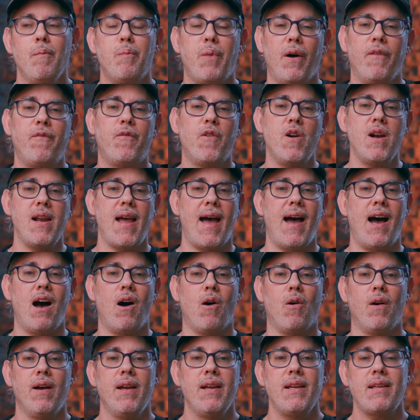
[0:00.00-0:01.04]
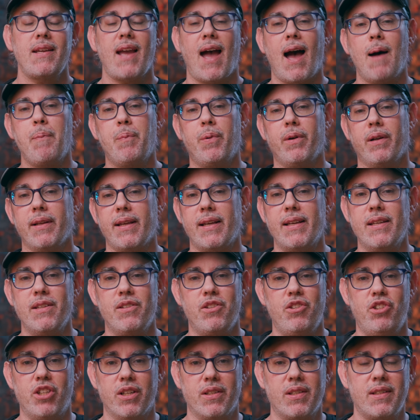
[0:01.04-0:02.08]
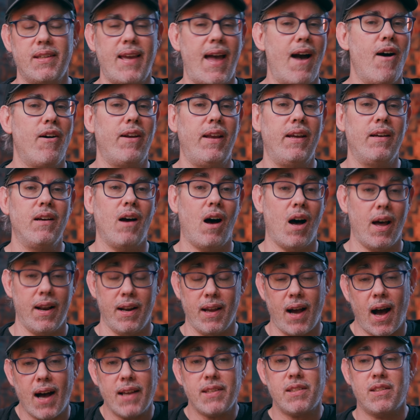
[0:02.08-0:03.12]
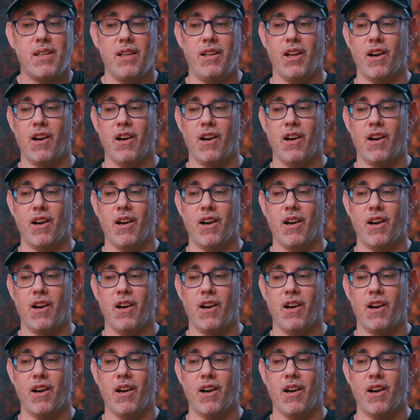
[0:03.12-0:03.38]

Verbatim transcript: But for now, Apple is just counting on us to